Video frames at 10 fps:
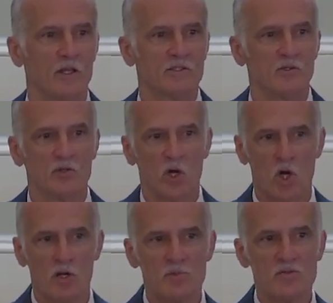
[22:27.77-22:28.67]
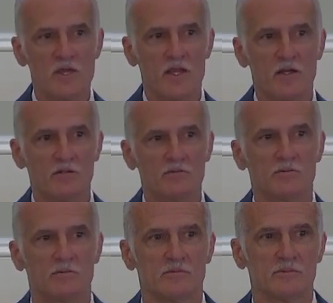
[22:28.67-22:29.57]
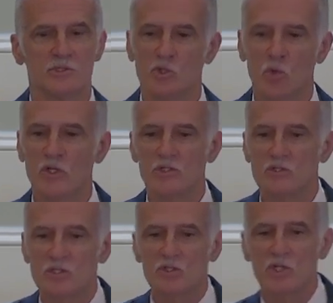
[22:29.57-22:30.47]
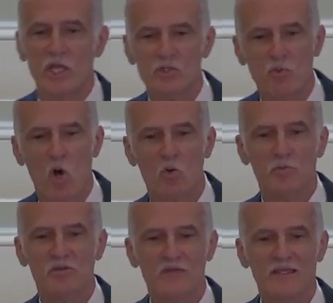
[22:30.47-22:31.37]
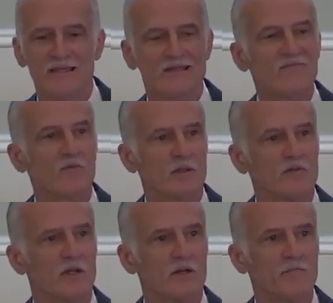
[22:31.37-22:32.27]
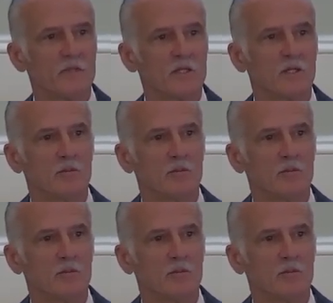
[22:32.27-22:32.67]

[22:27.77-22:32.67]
All right, so the armor there, there's no reason to suggest Paul would be thinking differently there.